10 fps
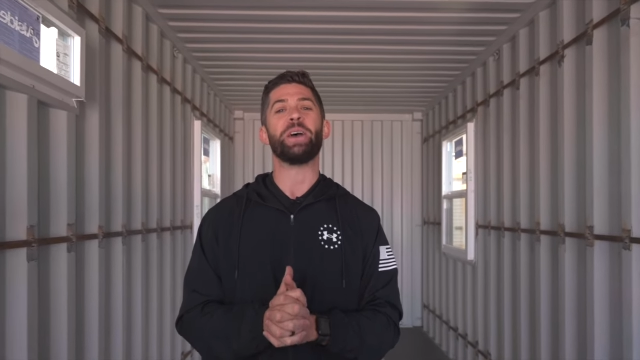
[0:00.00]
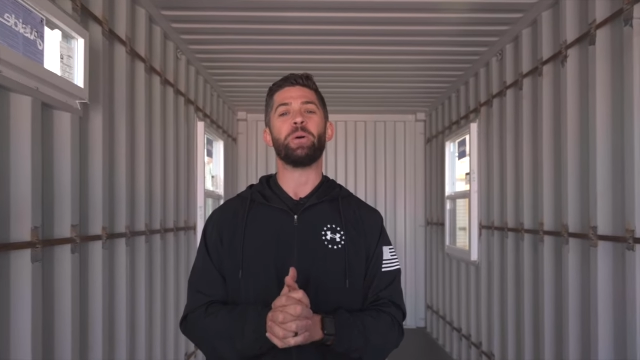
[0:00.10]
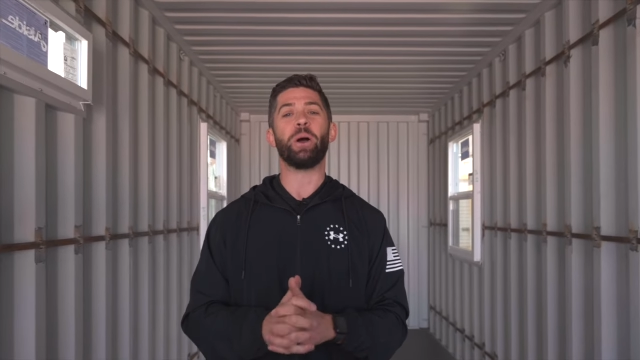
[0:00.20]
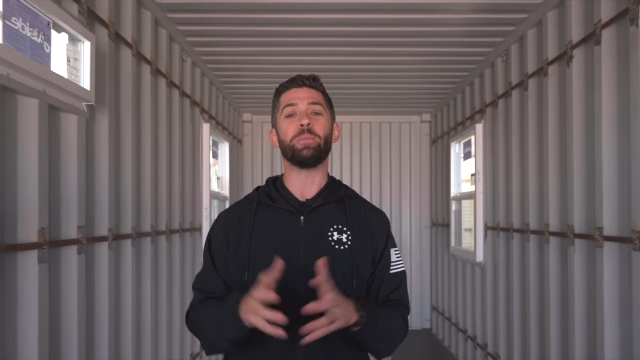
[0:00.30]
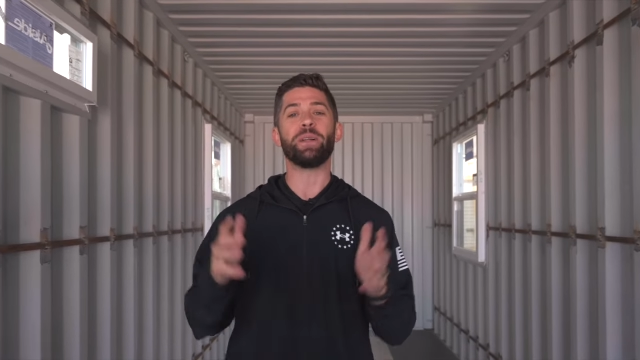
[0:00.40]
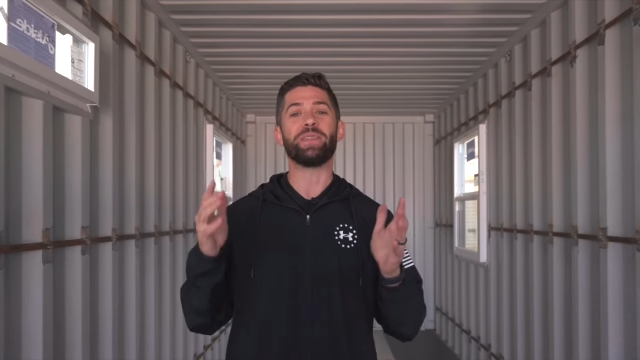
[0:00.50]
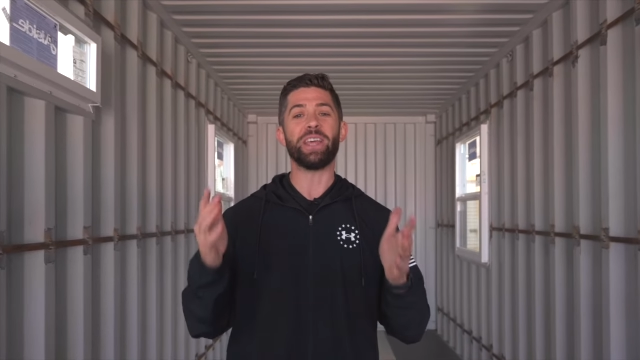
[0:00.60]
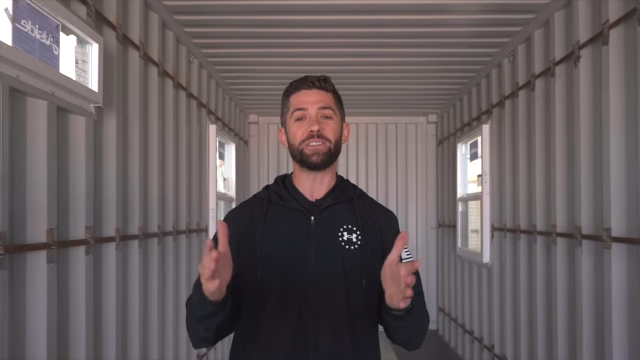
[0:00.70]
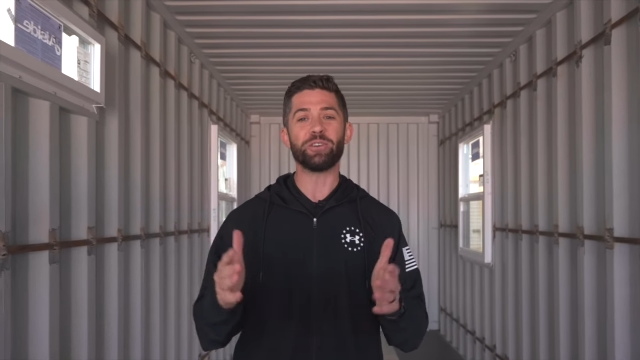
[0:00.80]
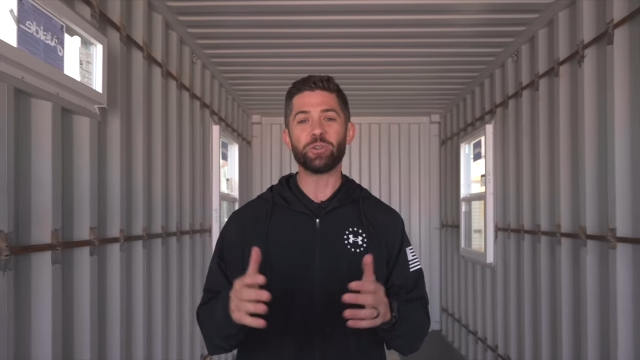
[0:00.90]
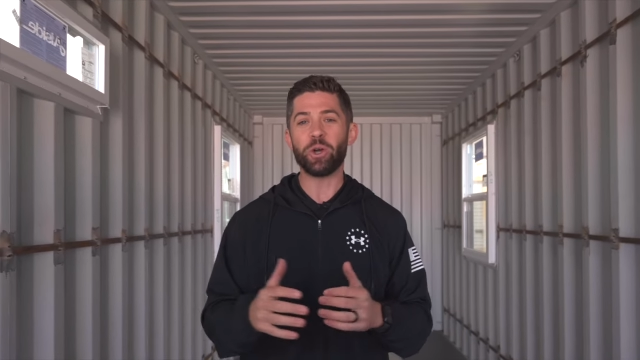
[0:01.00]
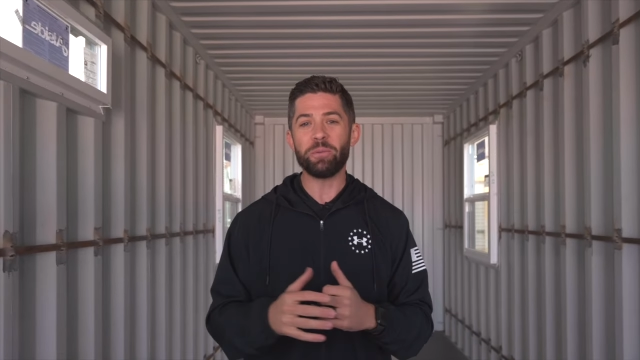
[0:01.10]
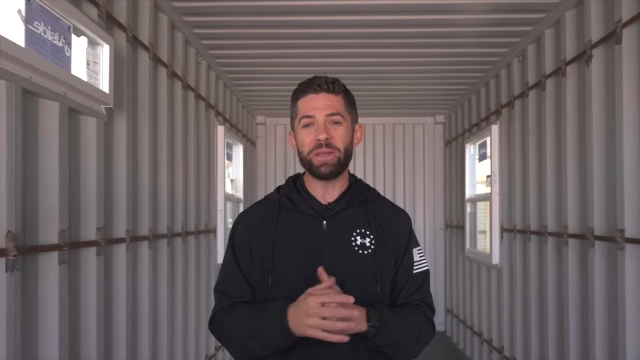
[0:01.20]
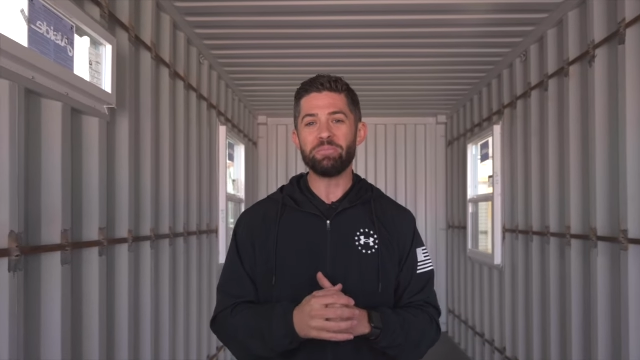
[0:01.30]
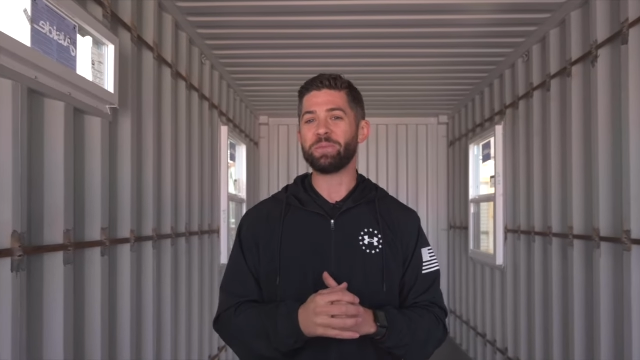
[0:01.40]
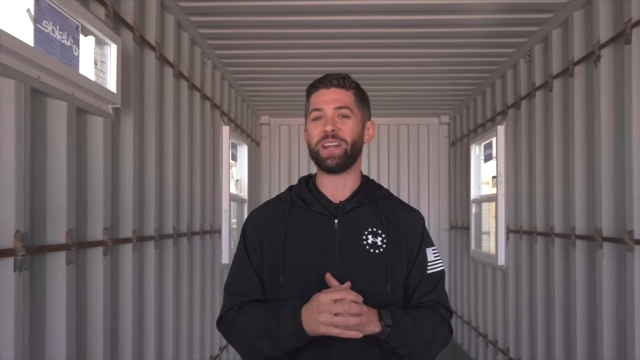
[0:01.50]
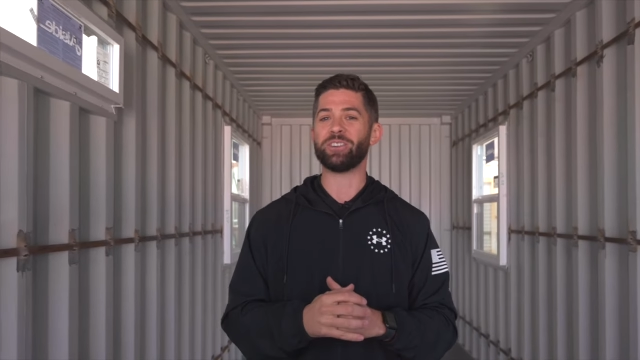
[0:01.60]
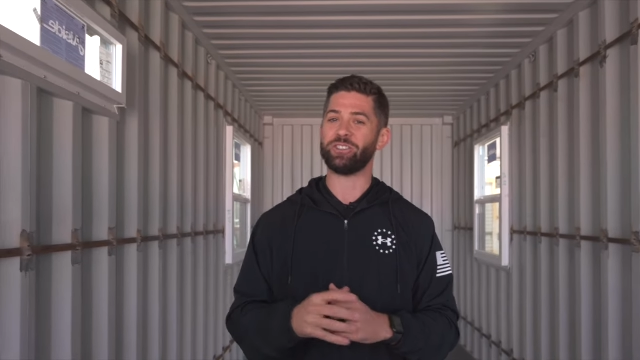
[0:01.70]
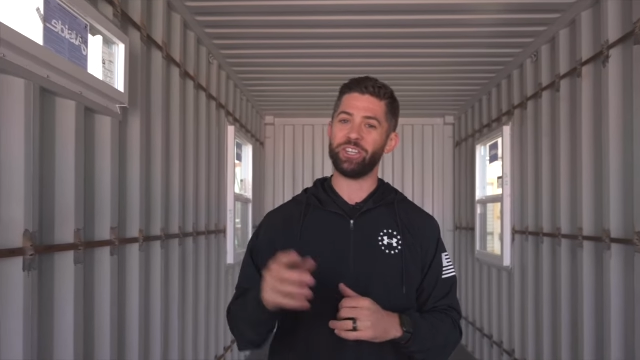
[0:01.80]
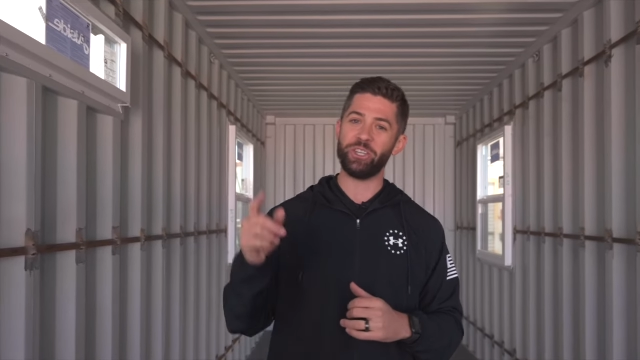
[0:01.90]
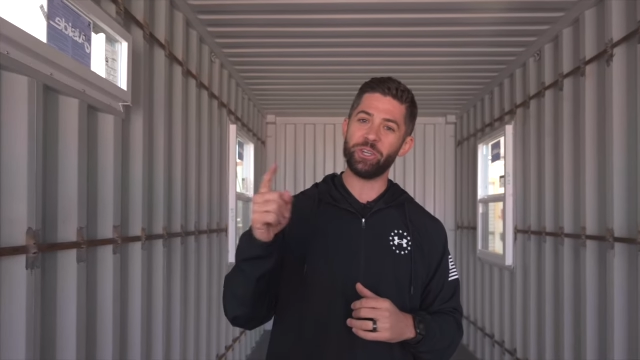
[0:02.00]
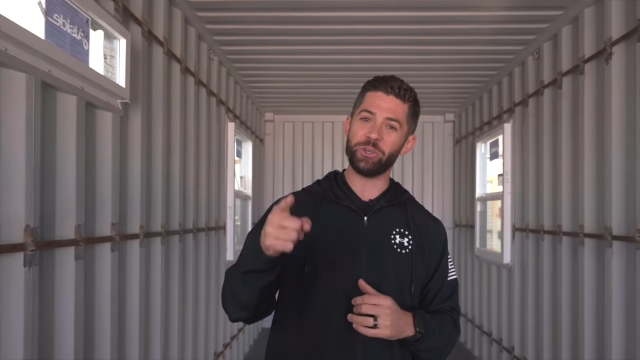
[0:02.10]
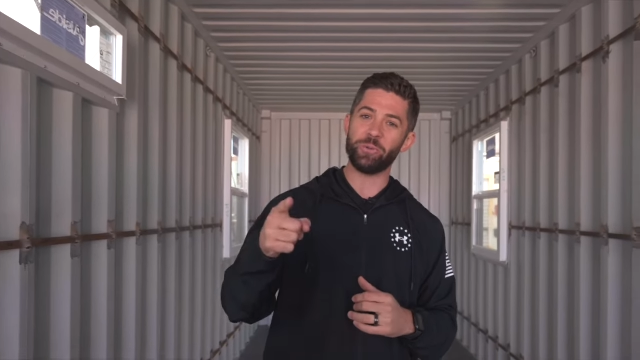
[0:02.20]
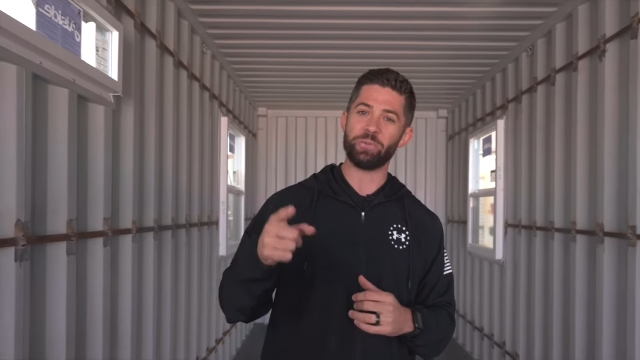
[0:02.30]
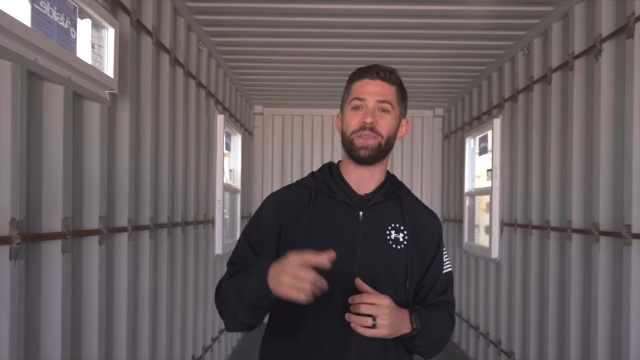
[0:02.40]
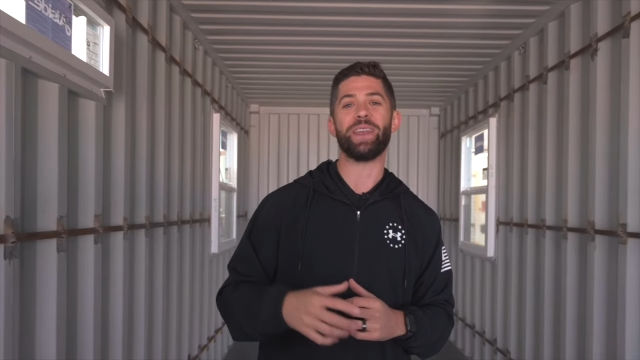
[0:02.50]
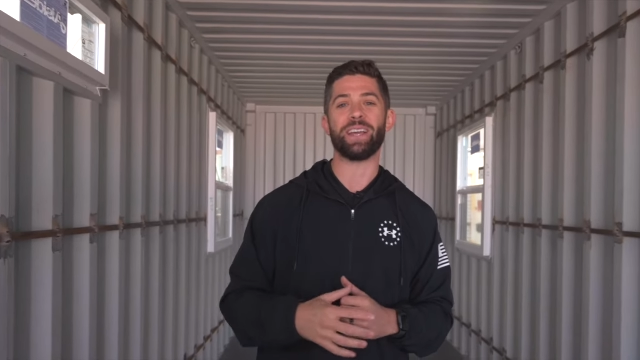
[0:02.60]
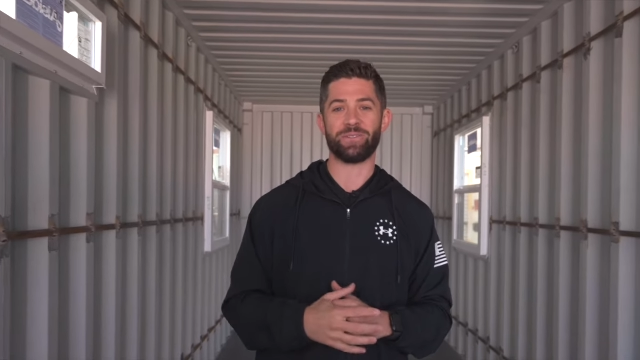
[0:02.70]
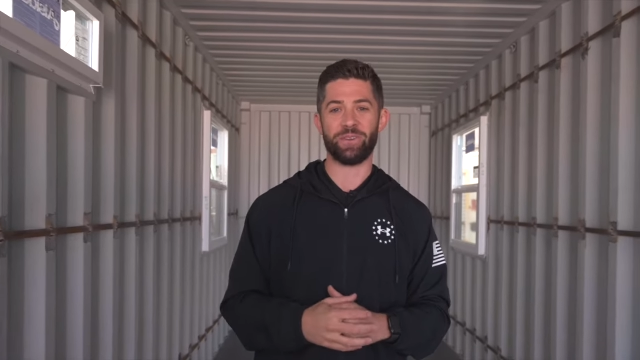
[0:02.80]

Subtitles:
Well, thanks for joining me, and I'll see you in the next